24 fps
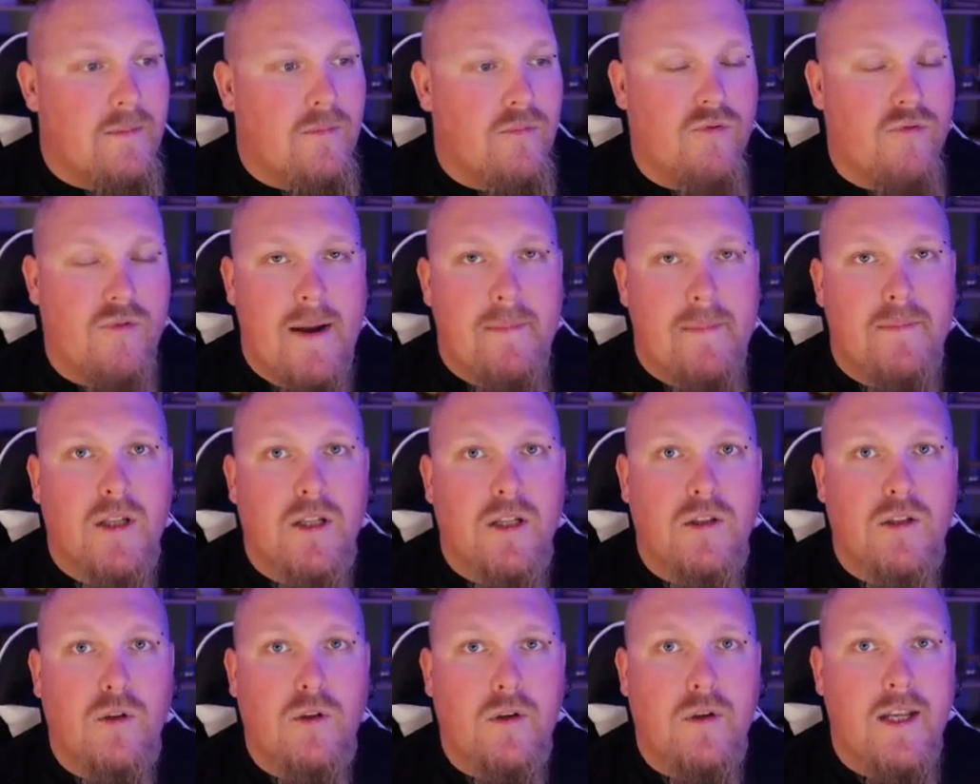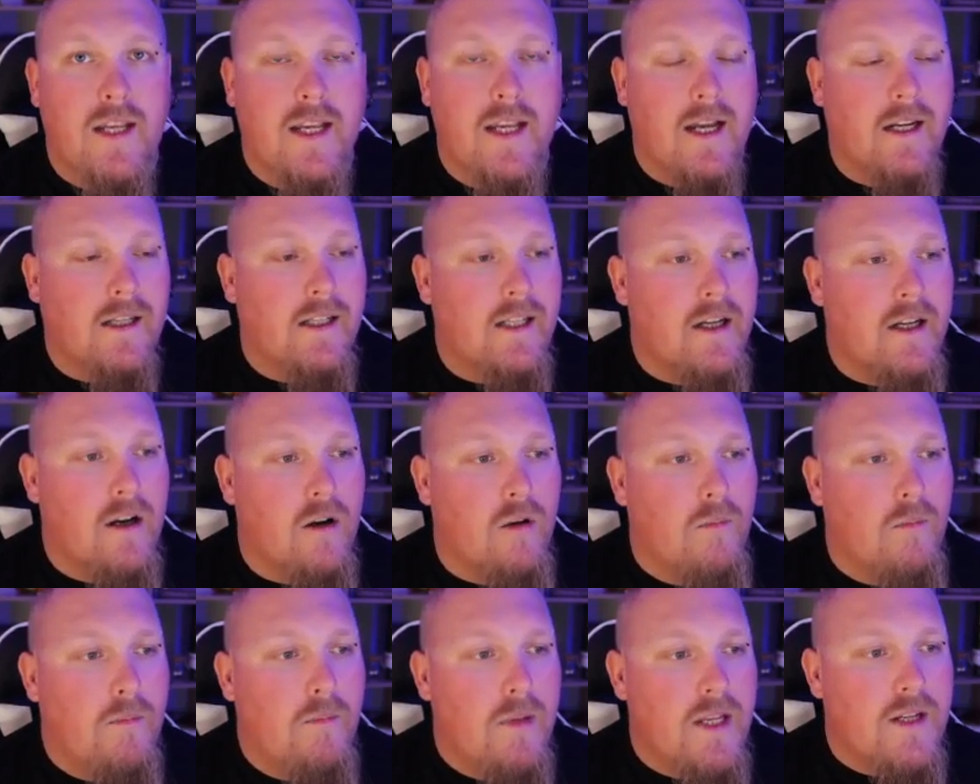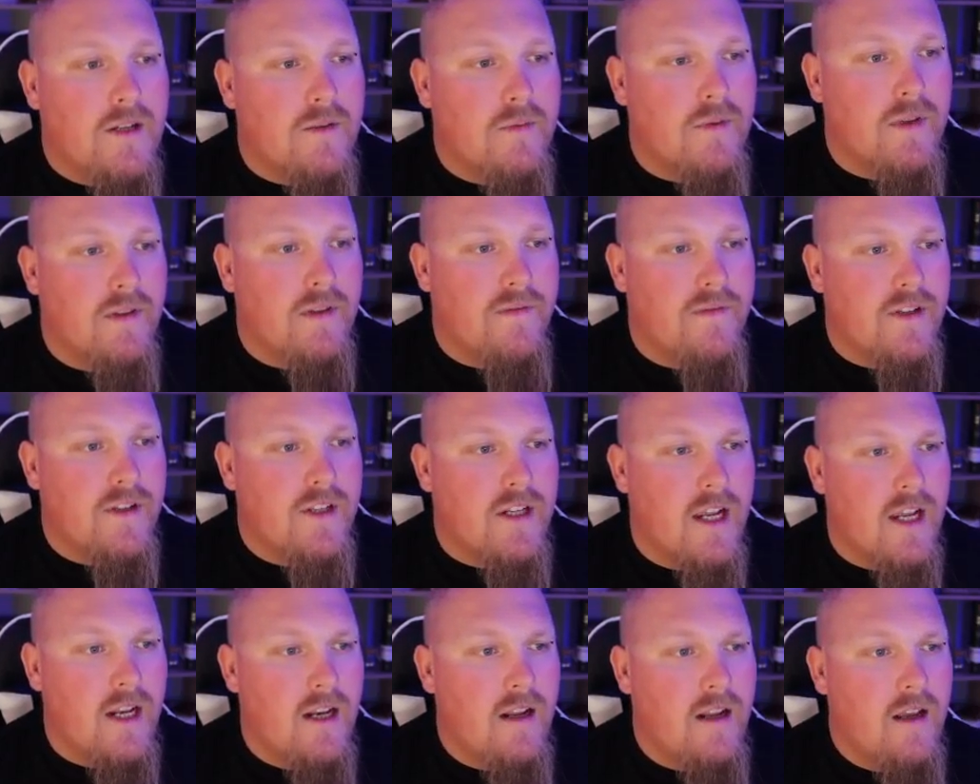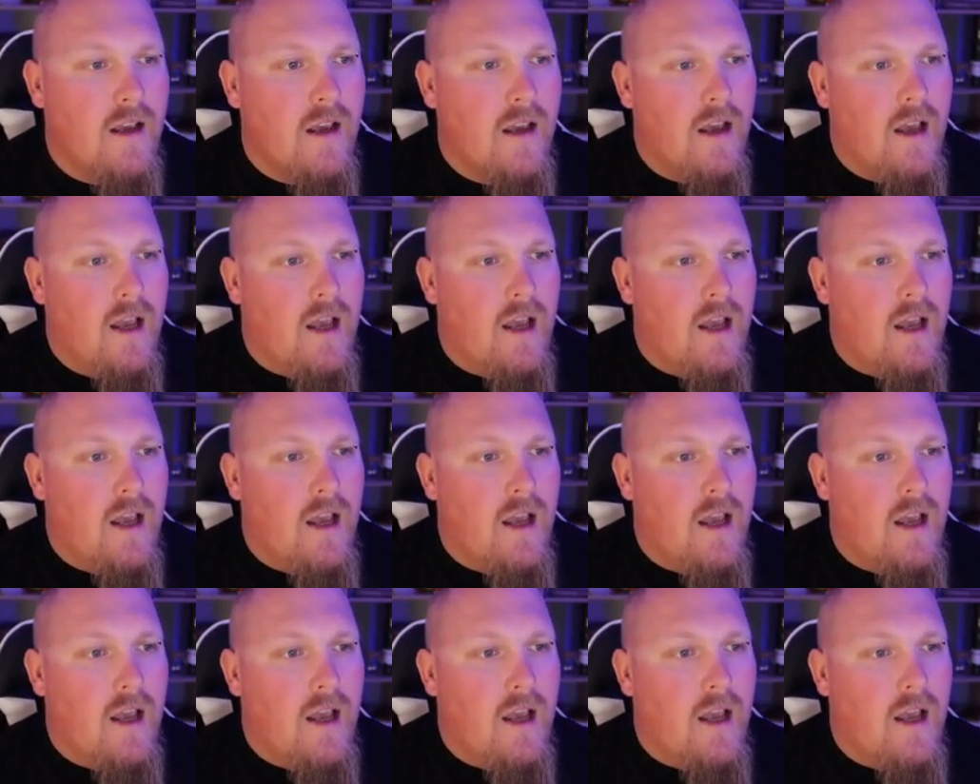gremlin-looking ugly old bitch with a fish head,